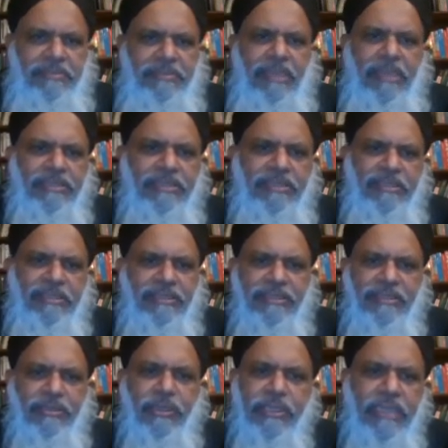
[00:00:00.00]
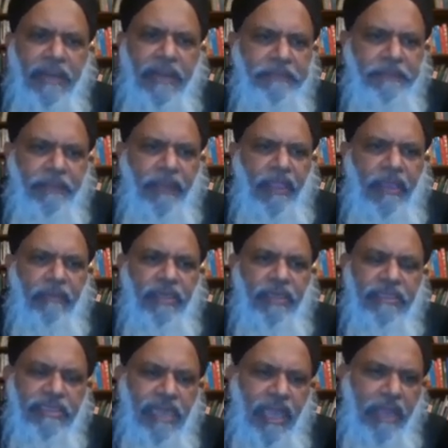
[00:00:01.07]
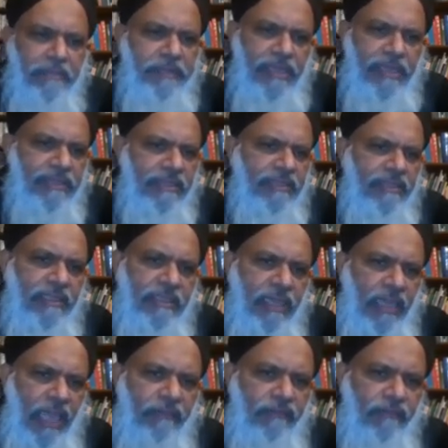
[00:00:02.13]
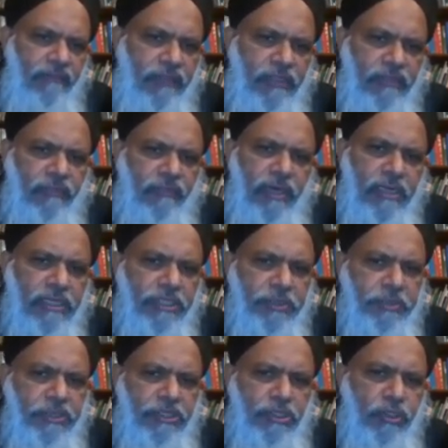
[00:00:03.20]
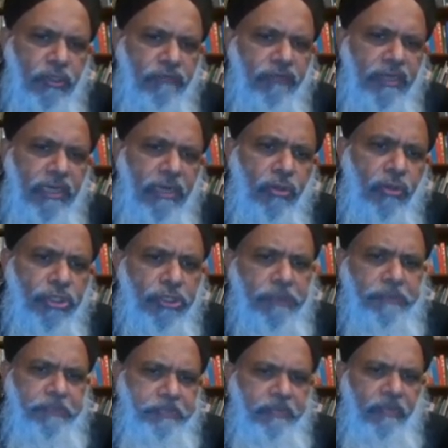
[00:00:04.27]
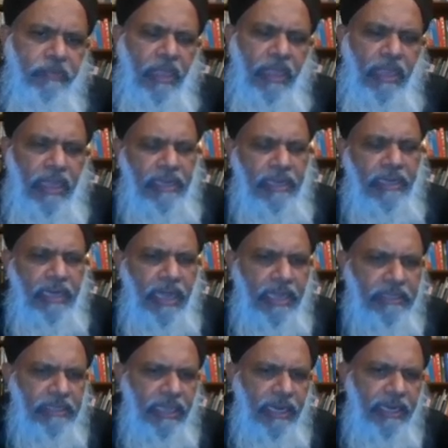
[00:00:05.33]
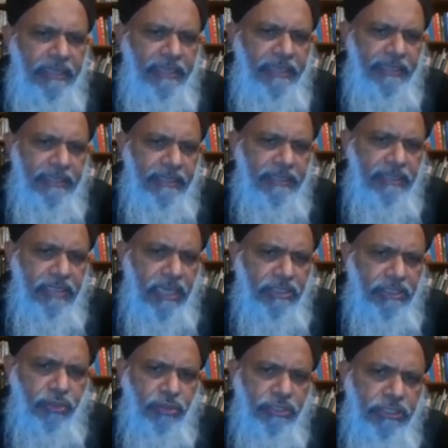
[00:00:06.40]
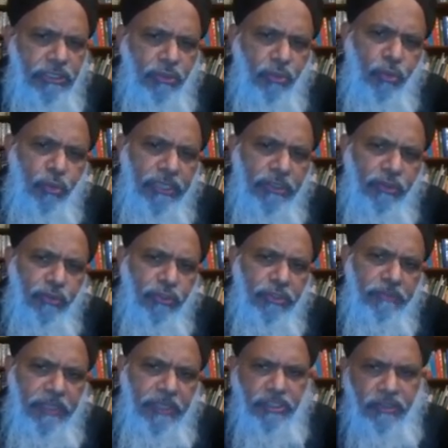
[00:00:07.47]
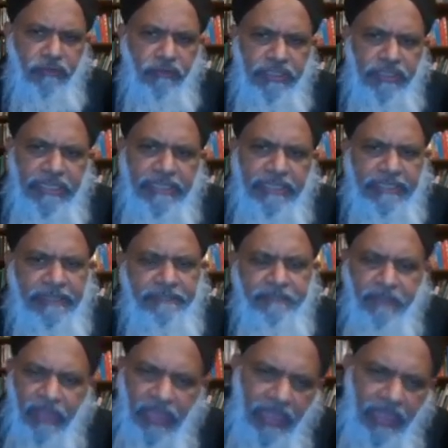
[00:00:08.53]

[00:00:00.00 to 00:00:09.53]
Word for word: that's uh, dunya. But Islam tells us that the life of this world is pursuit of an illusion. And Allah Ta'ala created us to see who can do the best of deeds